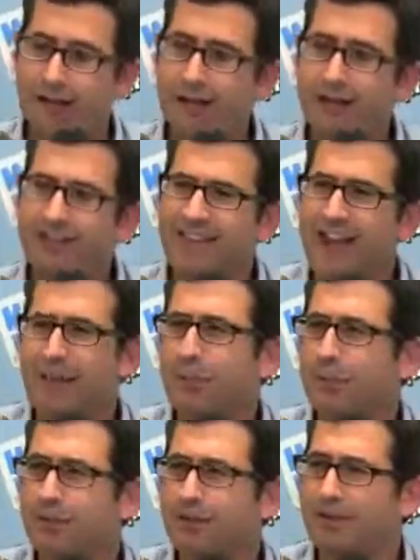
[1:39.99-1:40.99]
I guess tech
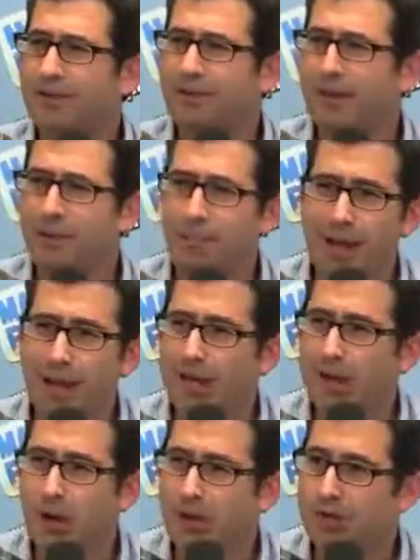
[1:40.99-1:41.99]
publicity site, Pando